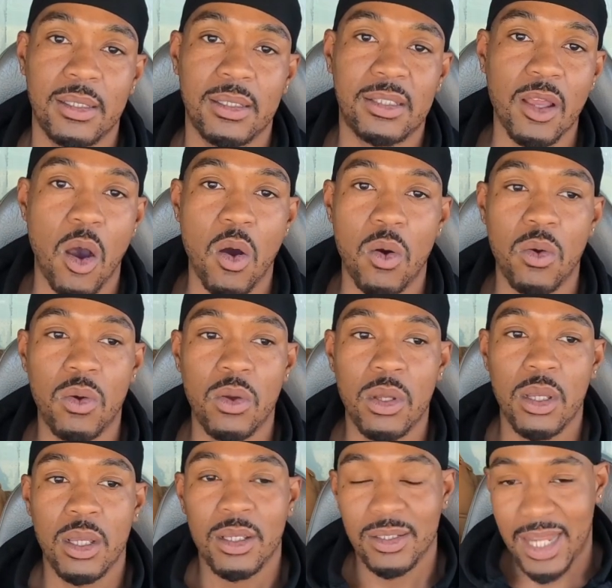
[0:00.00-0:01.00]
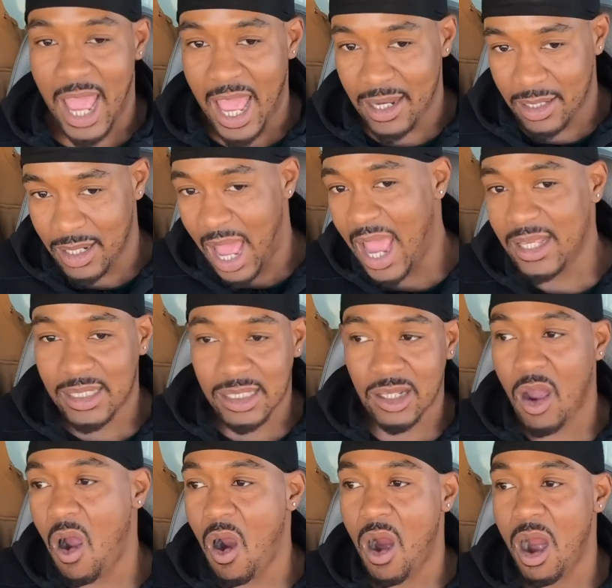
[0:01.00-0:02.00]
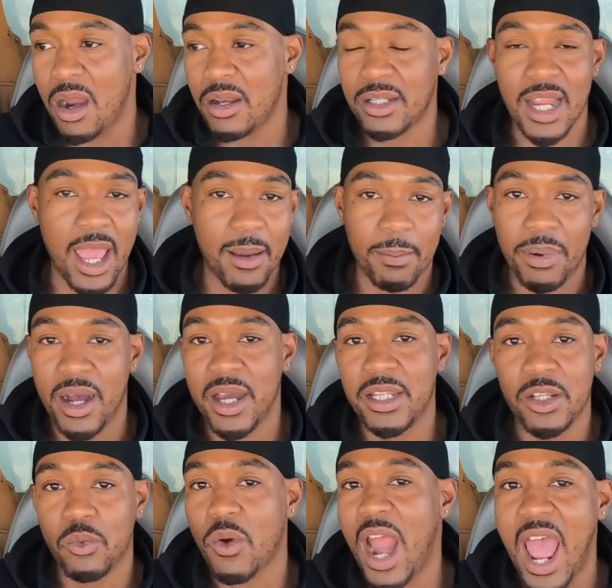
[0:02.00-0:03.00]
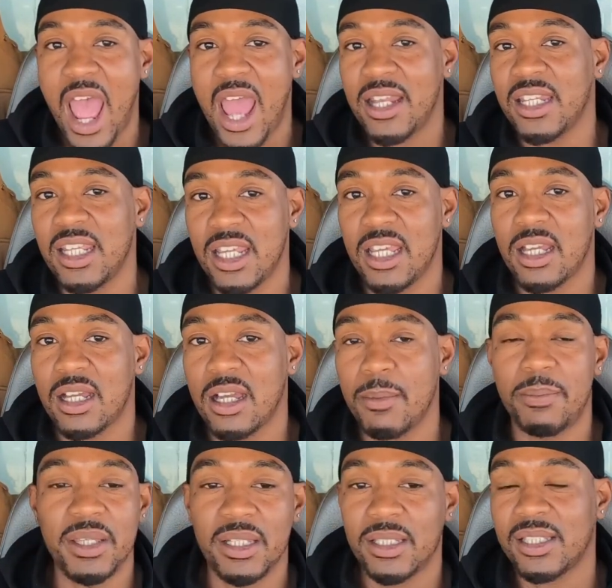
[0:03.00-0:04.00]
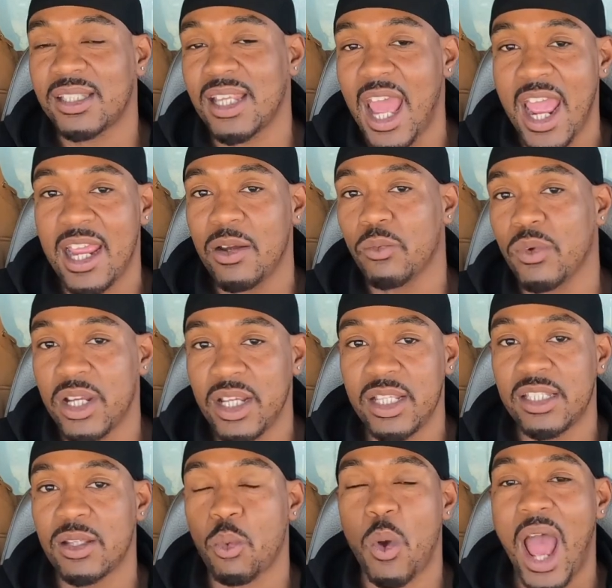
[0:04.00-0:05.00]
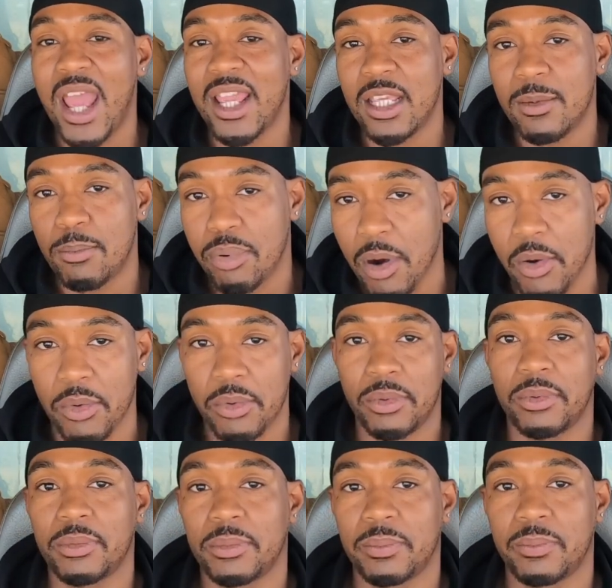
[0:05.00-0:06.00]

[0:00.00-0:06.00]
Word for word: So that nice car that Buddy riding in could be the same reason why he broke.